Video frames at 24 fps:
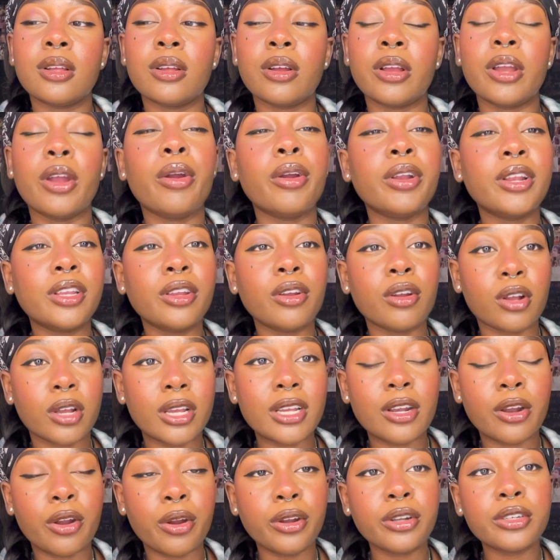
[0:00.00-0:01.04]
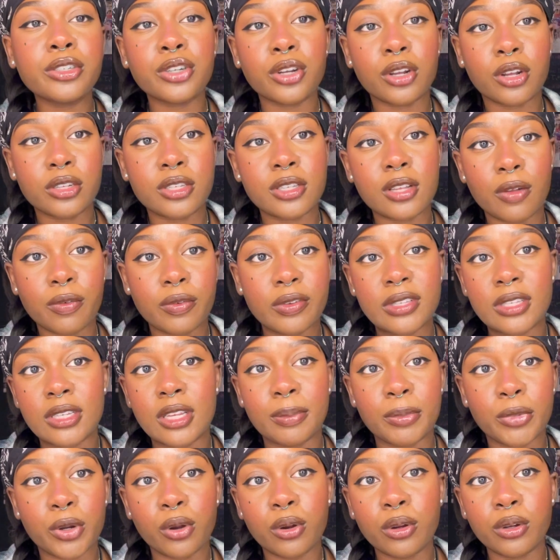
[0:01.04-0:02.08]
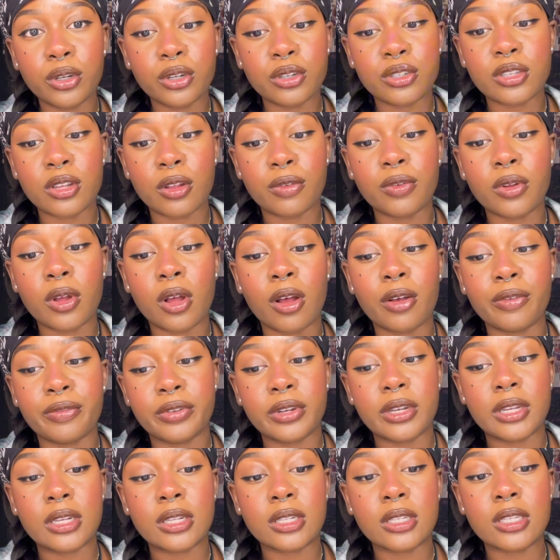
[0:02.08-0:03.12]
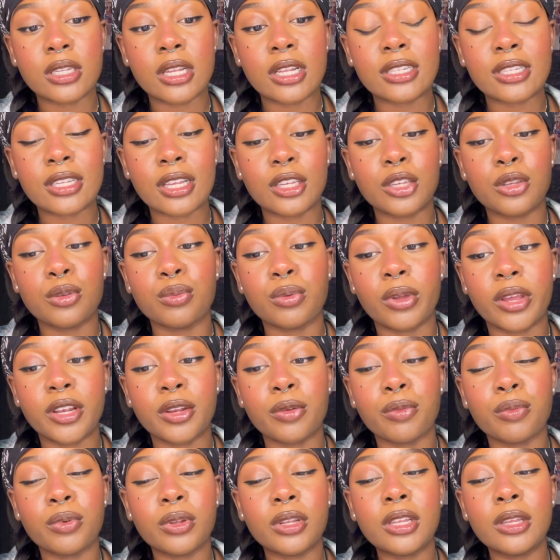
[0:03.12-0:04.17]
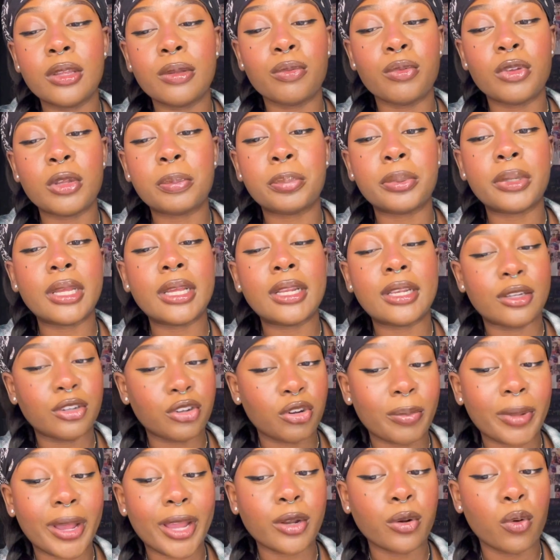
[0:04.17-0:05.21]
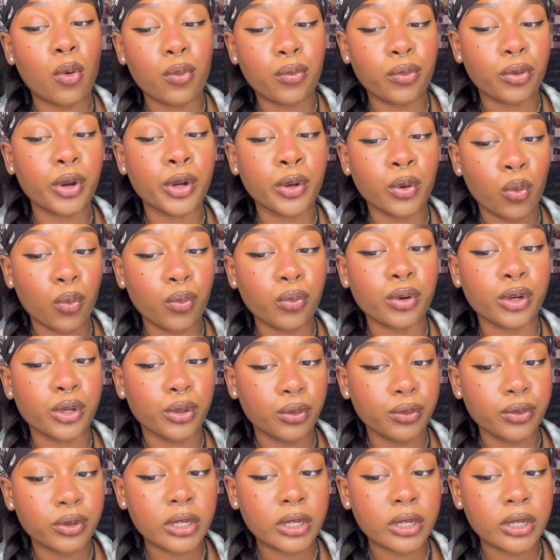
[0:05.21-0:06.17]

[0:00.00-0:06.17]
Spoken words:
it hurt your self-esteem, it hurt your self-confidence. It's like you... and it really replayed in your mind over and over and over